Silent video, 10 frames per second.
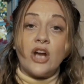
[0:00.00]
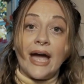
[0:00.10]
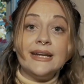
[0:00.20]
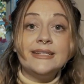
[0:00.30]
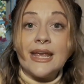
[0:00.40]

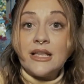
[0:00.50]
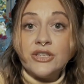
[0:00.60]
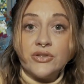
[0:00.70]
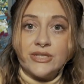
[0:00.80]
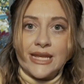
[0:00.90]
Try to take a
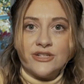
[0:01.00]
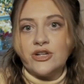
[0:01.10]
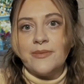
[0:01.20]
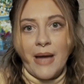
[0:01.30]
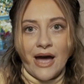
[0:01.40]
little day
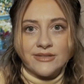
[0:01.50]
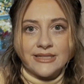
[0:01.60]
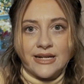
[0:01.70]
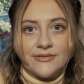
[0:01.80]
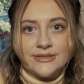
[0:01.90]
trip
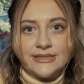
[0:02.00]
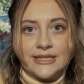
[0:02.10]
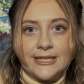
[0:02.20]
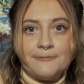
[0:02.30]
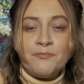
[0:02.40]
outside of the
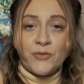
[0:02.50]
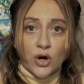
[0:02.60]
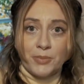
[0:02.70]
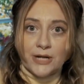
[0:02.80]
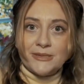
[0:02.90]
city
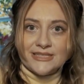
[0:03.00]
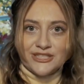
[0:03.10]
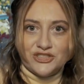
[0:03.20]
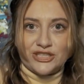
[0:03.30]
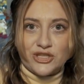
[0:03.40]
or
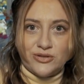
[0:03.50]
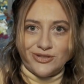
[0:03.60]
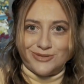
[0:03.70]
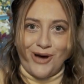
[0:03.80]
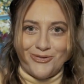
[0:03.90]
purposely just go to
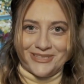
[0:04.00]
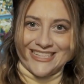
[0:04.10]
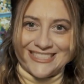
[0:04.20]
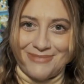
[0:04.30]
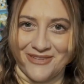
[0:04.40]
the small ones.
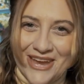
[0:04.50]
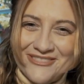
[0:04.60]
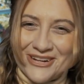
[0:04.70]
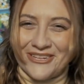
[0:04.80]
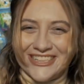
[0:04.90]
That's my
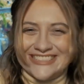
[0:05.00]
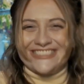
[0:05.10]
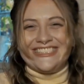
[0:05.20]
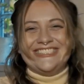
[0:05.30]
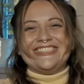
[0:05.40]
favorite ones
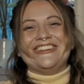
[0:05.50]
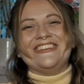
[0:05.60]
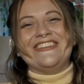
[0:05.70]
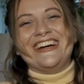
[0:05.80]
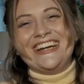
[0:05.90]
to do.